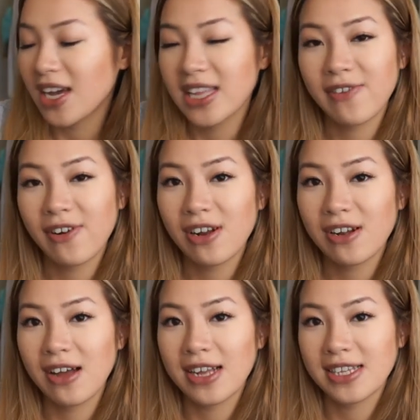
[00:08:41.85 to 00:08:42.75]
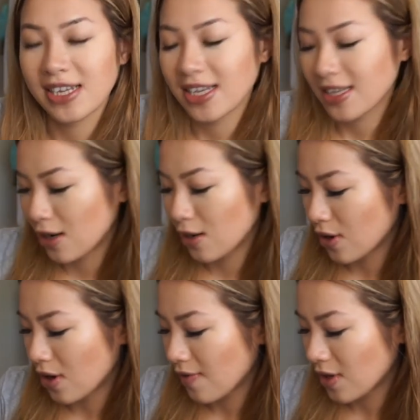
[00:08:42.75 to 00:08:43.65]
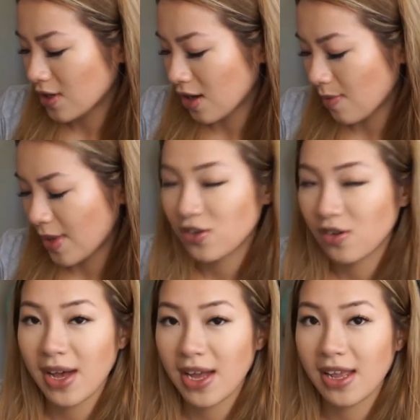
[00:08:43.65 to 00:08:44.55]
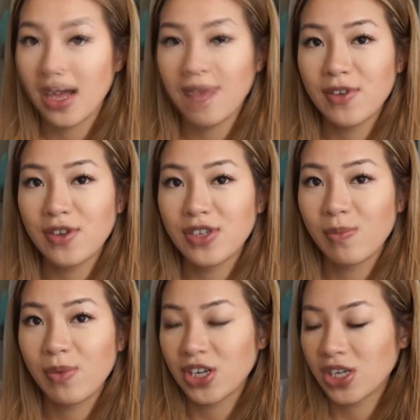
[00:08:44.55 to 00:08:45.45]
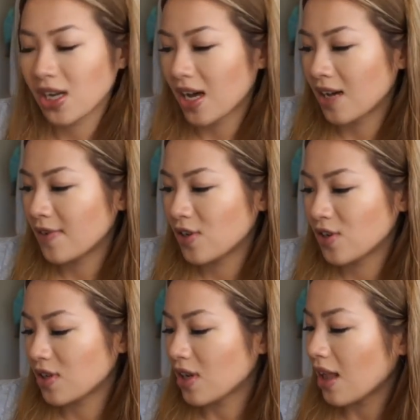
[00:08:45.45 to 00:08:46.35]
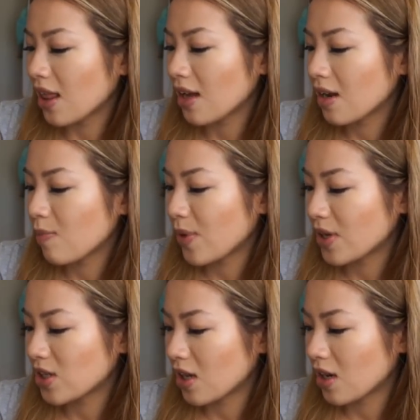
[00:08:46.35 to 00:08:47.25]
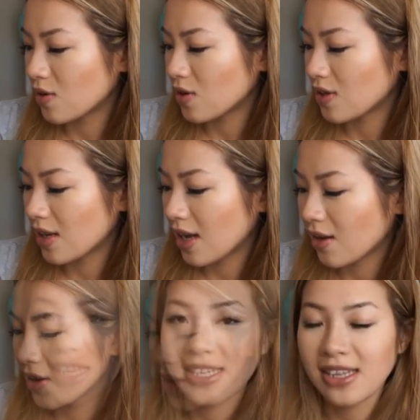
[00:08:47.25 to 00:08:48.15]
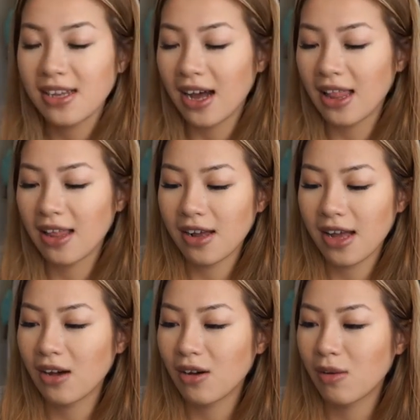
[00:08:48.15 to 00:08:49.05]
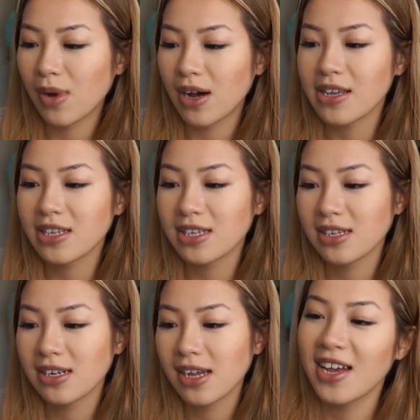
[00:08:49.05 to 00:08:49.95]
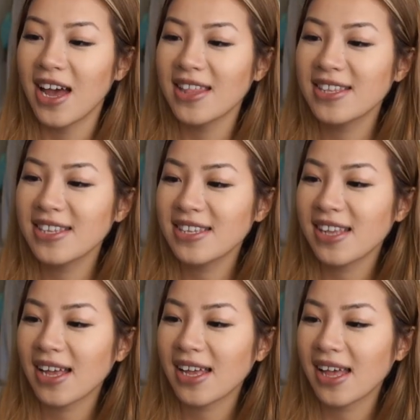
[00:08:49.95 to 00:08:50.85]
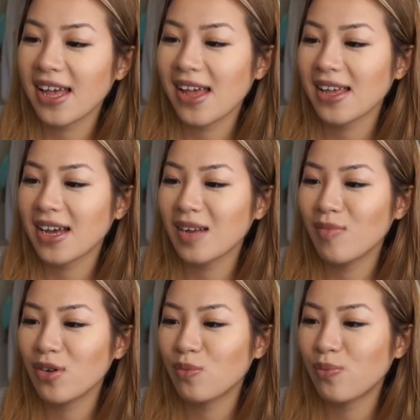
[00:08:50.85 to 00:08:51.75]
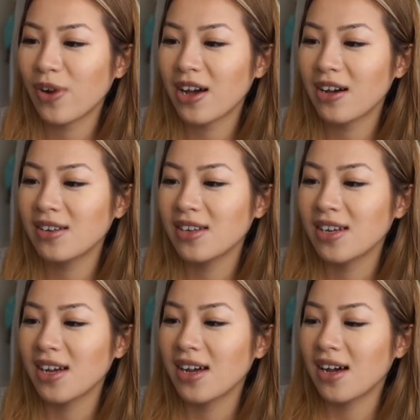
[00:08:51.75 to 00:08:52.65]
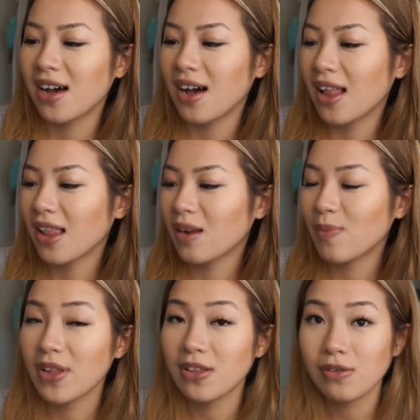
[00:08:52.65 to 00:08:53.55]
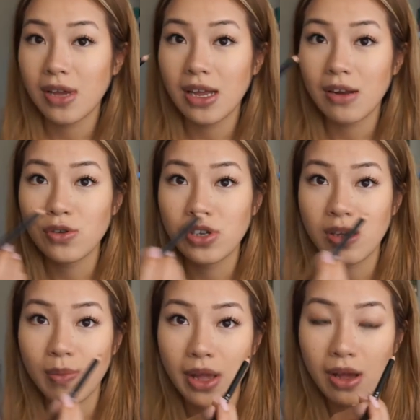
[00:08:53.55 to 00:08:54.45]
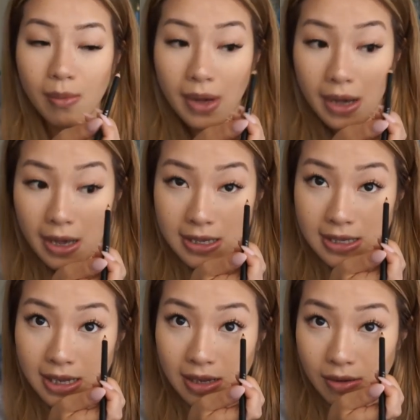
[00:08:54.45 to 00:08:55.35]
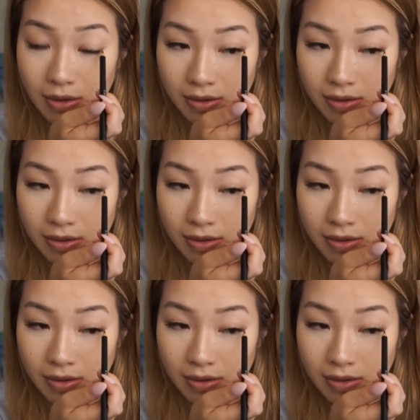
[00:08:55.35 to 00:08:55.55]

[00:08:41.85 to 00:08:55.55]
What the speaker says: It's very light, it doesn't look over the top and dramatic. I haven't used the brush yet, I haven't used the eyeliner, but I'll use it now. I tested the eyeliner out on my eyes yesterday, and this is like a gunmetal brown eyeliner pencil, and I'll just apply it on my eyes now.